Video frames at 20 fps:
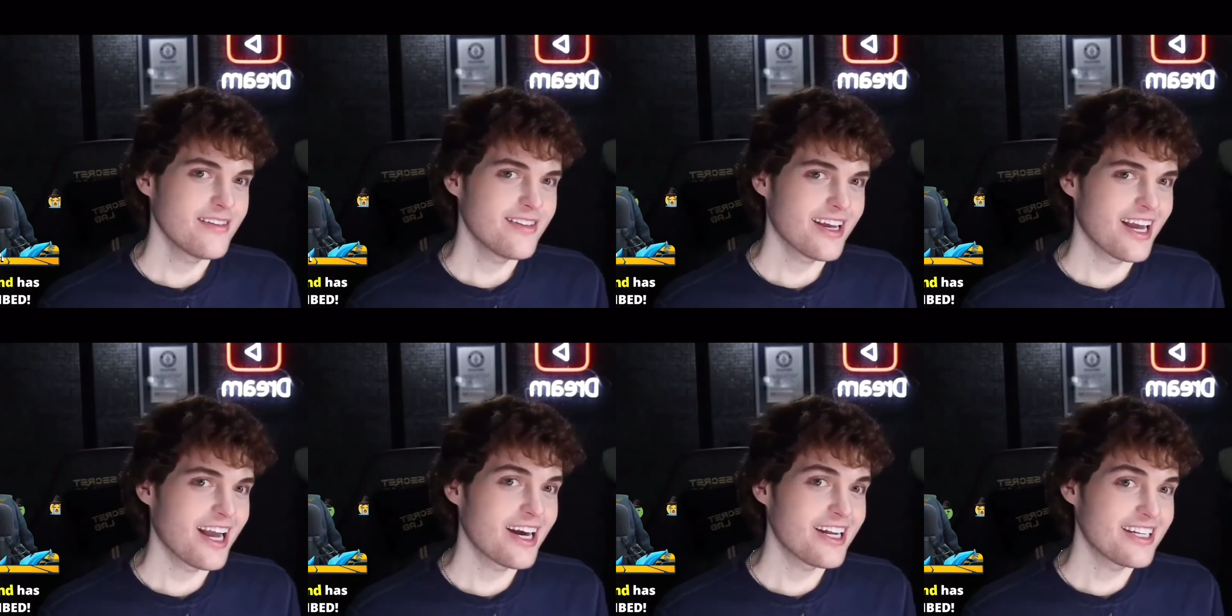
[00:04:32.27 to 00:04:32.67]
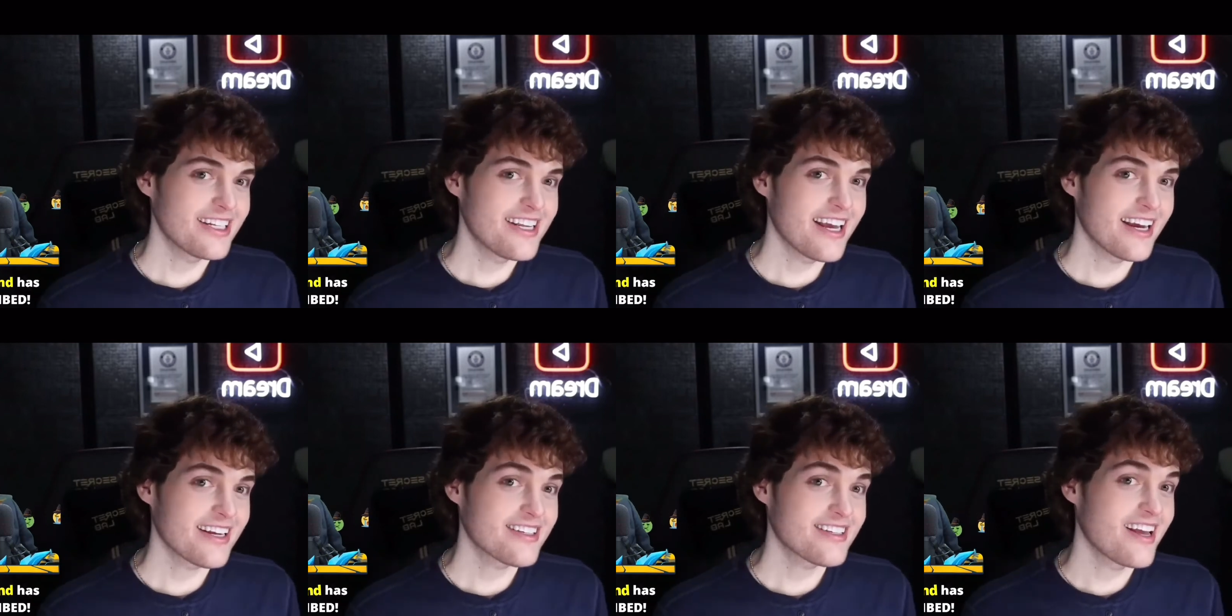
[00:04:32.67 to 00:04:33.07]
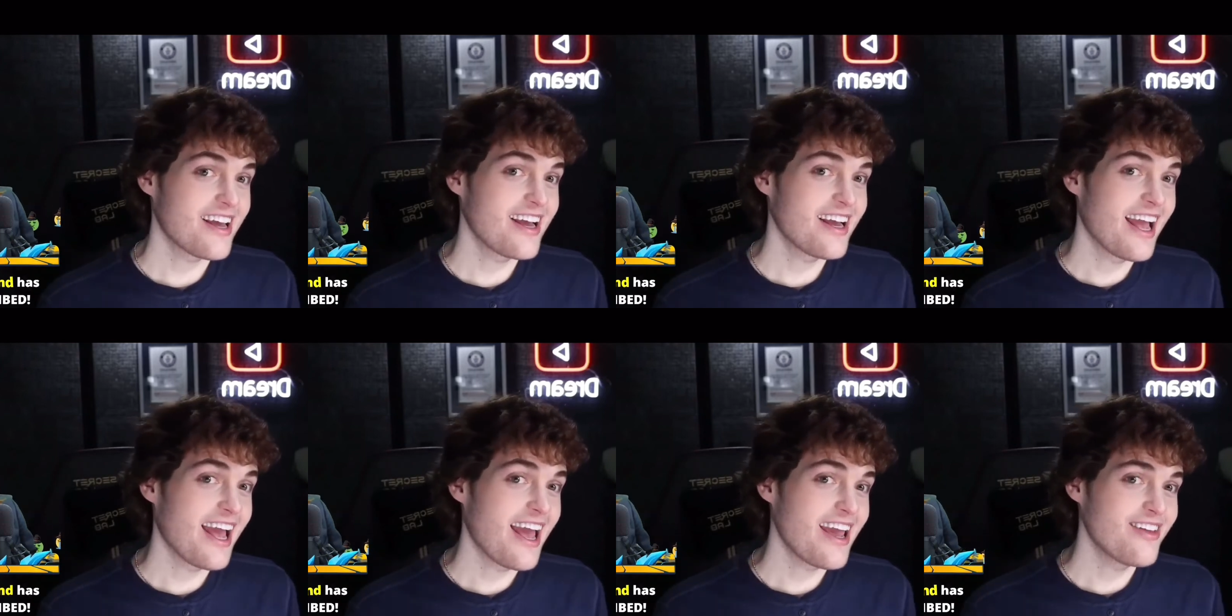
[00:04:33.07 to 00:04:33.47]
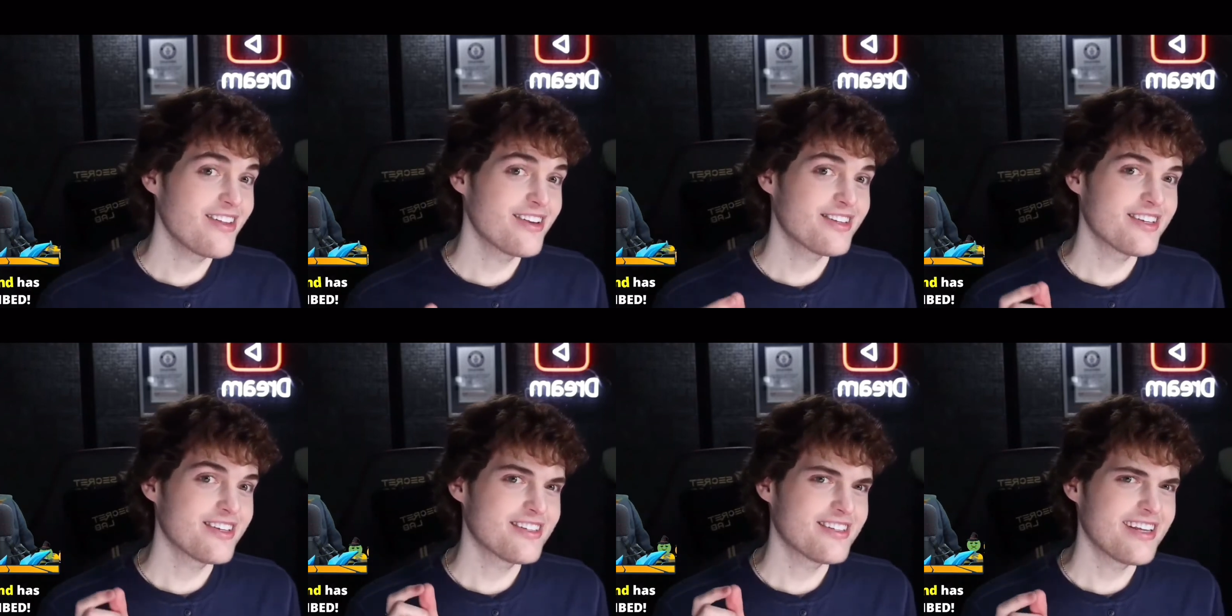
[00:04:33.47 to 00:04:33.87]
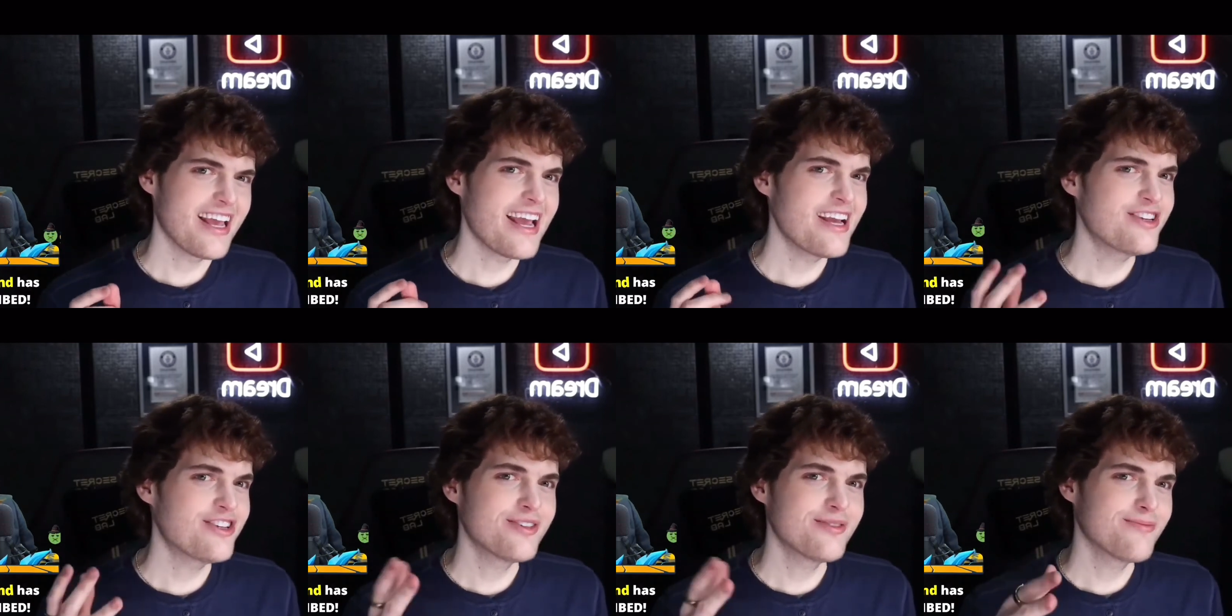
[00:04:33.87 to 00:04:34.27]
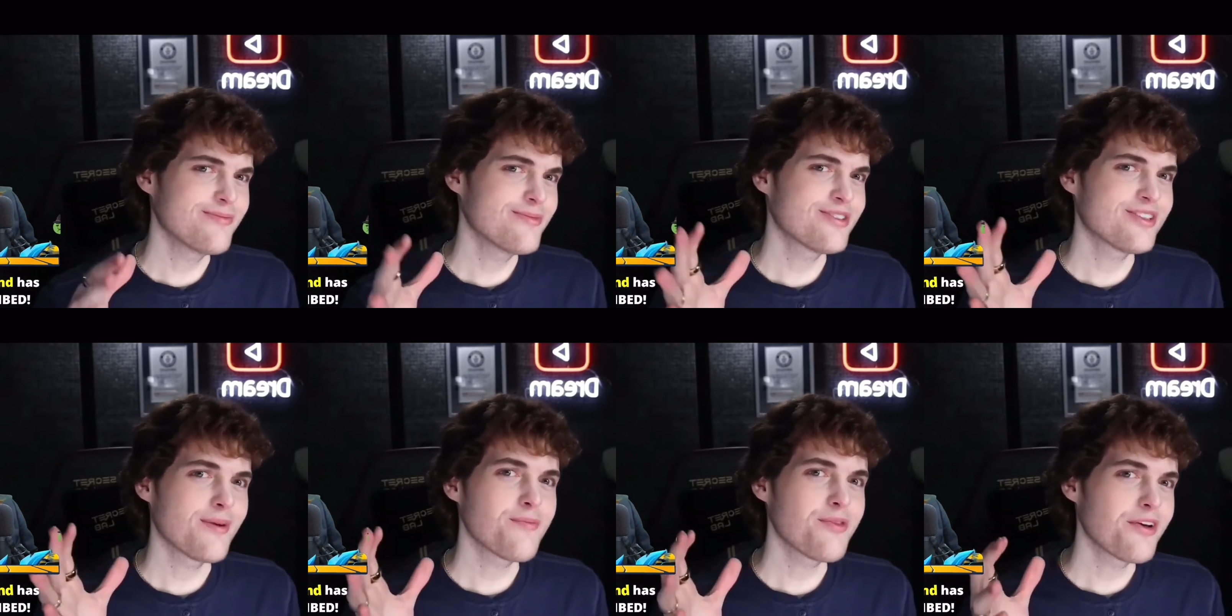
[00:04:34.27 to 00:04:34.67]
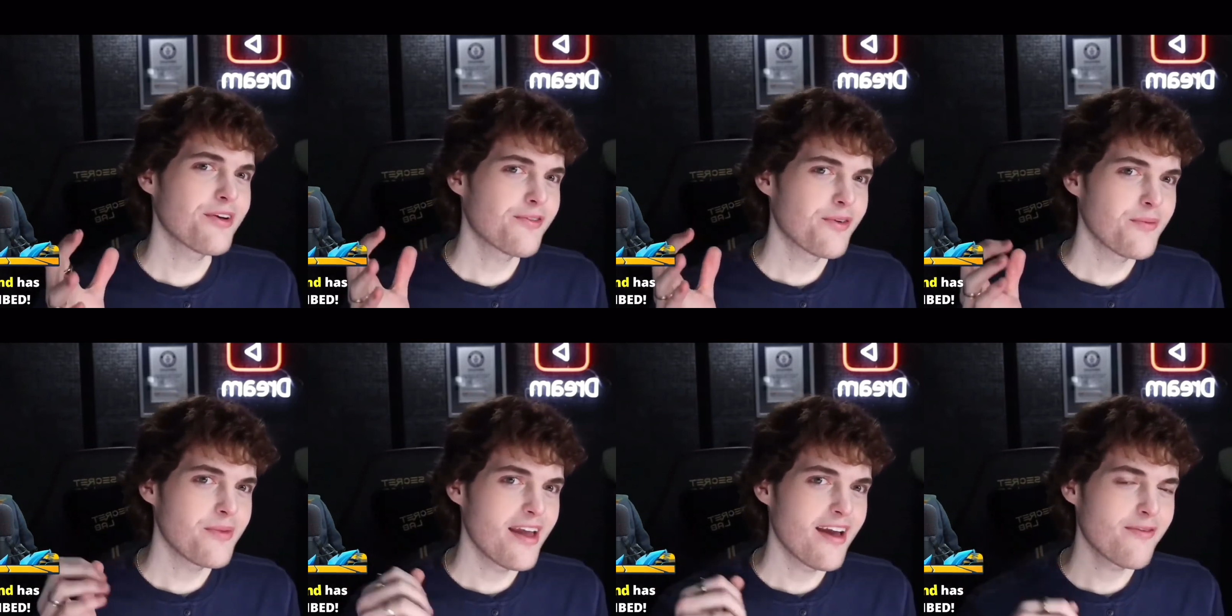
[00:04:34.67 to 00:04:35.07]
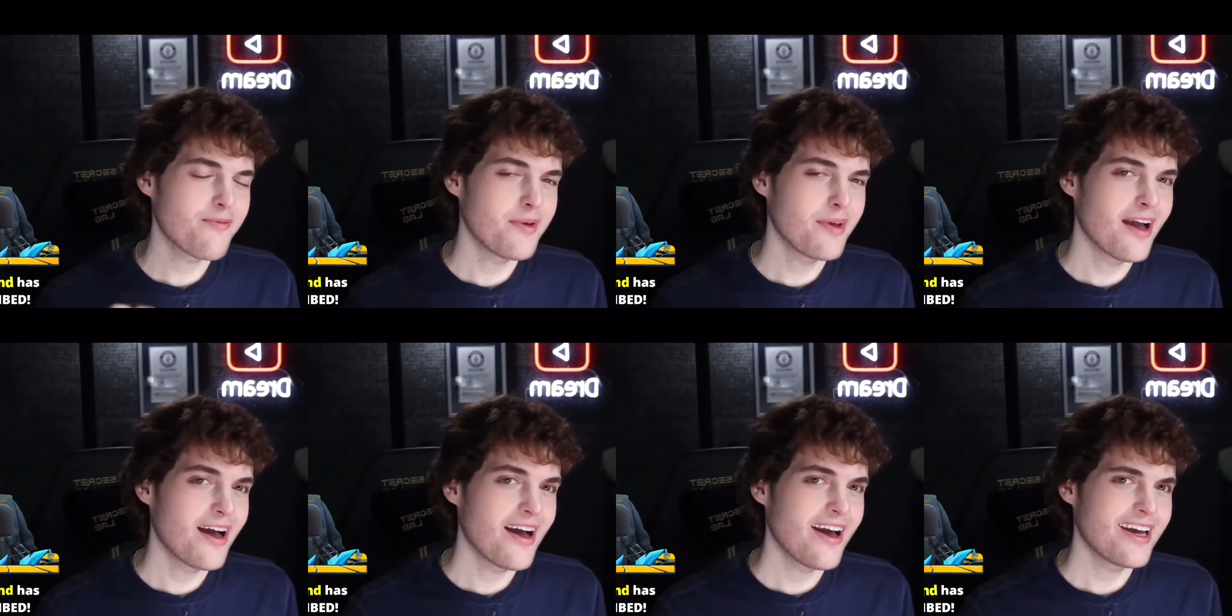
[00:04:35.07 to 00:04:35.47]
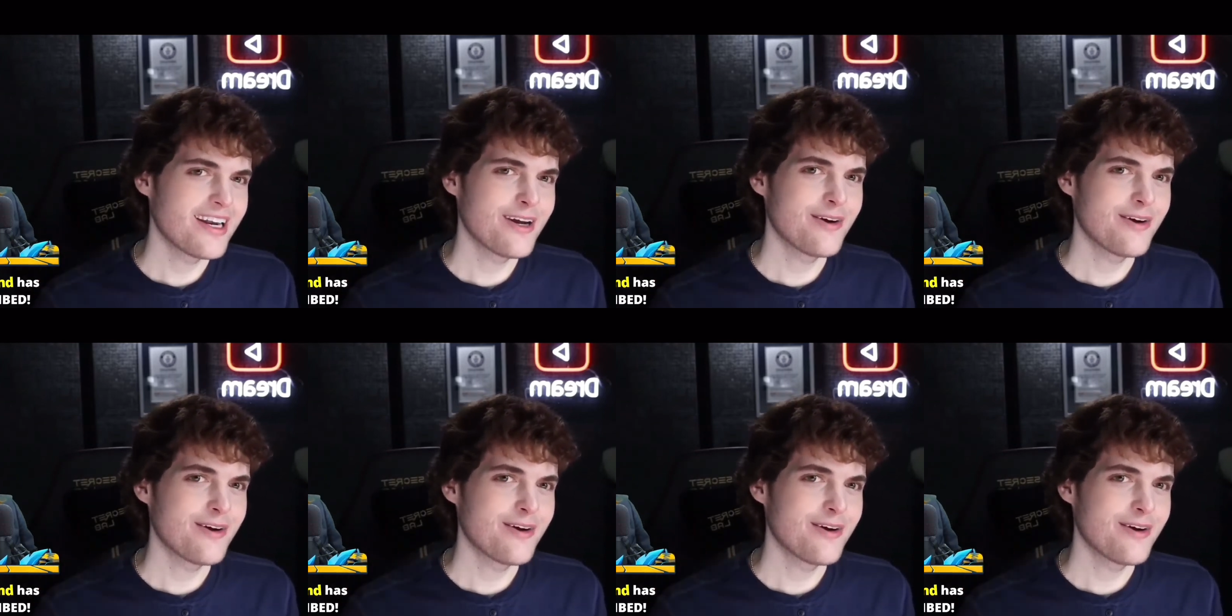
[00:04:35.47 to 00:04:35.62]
Like I got a text saying, "Hey, this is agent something from the FBI."